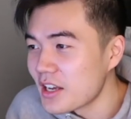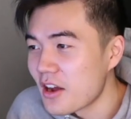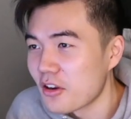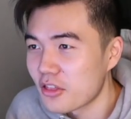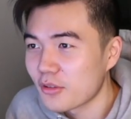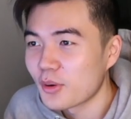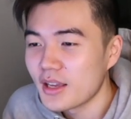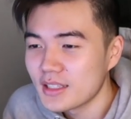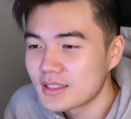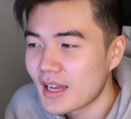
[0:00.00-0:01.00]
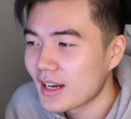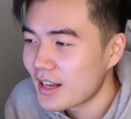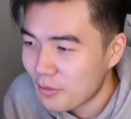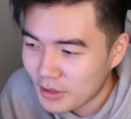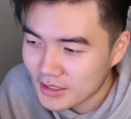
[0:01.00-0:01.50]
got 3 SAG
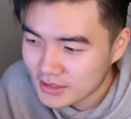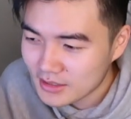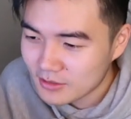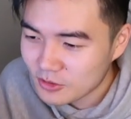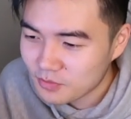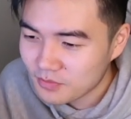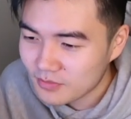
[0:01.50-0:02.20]
nominations.